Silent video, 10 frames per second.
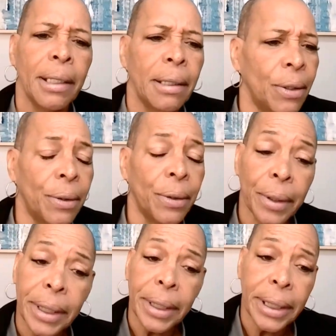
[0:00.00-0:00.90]
or
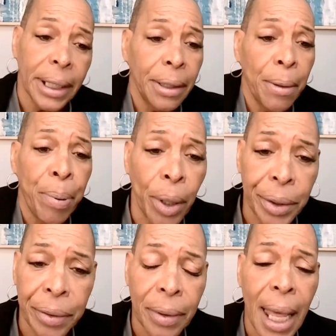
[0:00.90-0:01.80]
send a
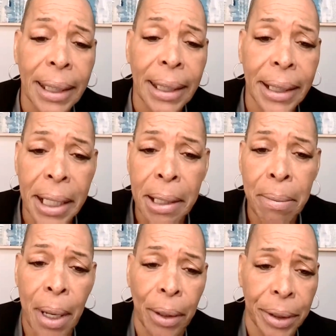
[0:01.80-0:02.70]
personalized email
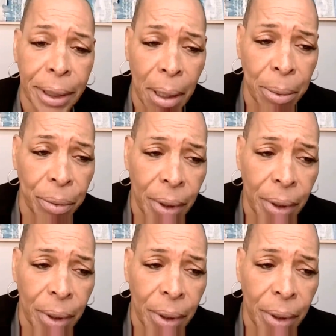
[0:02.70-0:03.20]
summary.